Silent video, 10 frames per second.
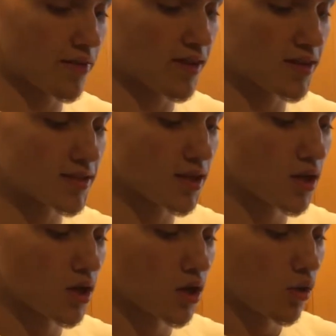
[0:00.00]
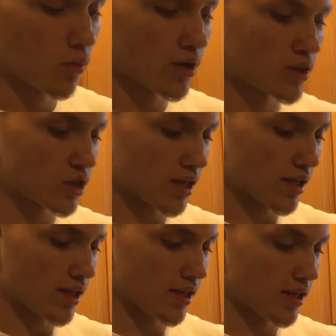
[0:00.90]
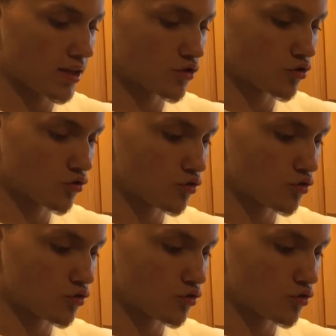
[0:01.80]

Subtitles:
of these, which is